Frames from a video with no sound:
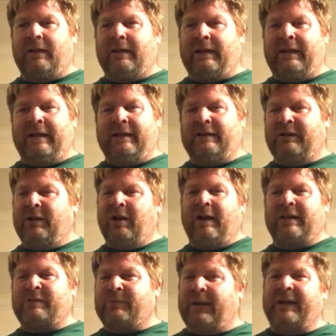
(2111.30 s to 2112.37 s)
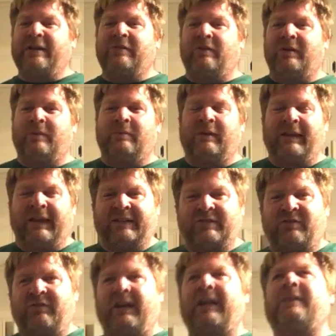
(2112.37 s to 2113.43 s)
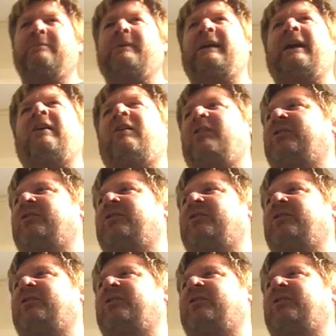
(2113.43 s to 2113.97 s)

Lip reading: And I explained to him, well, that's great, but I